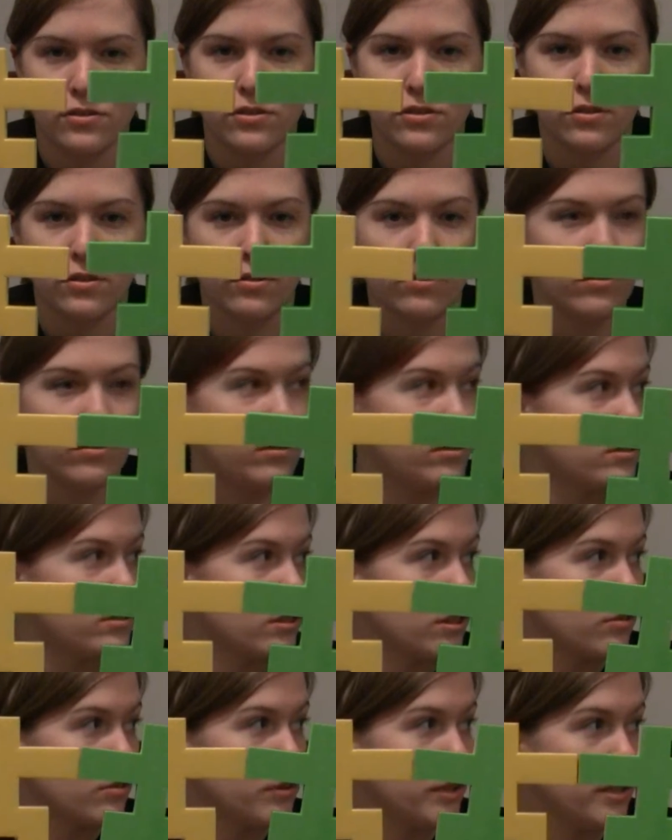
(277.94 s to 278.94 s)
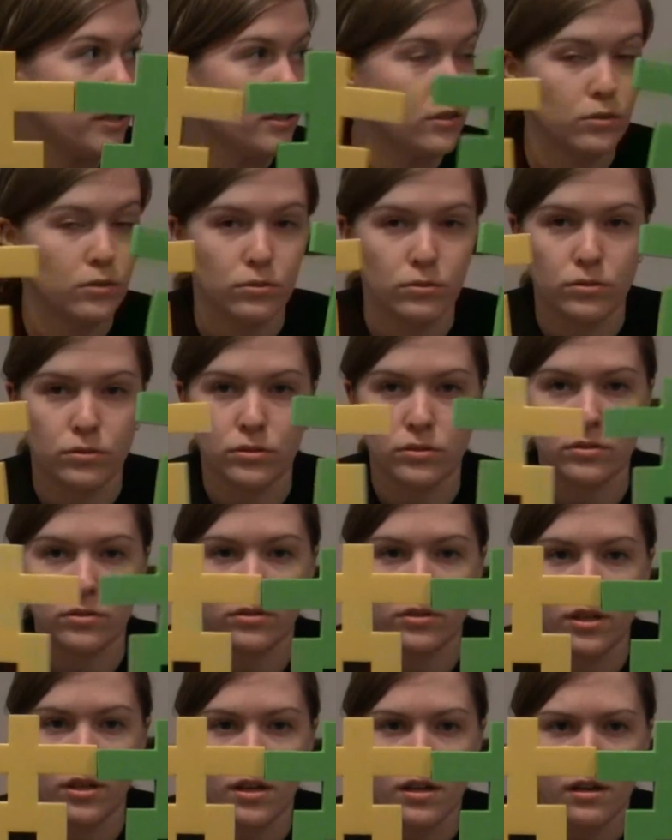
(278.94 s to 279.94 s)
Two Darwinia dudes.
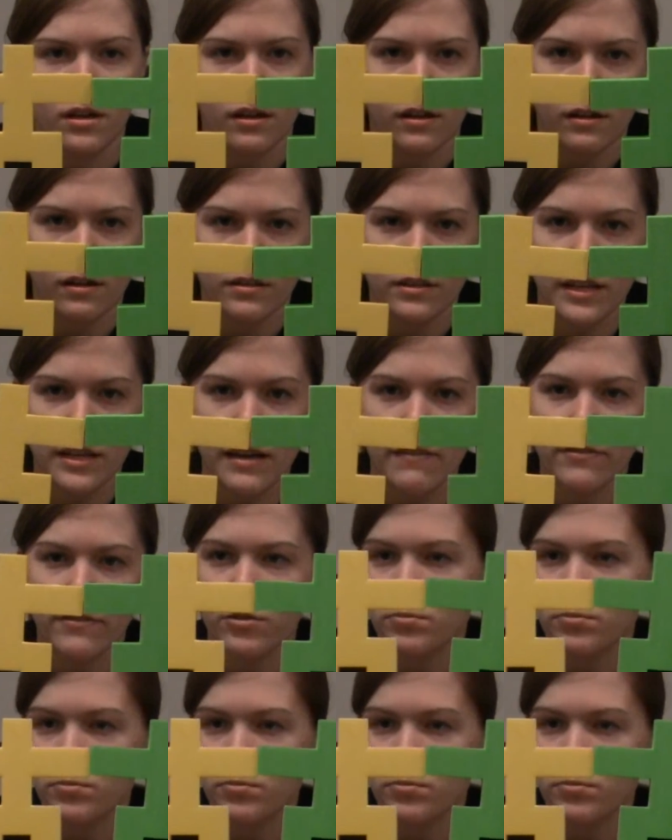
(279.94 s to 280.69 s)
Do they have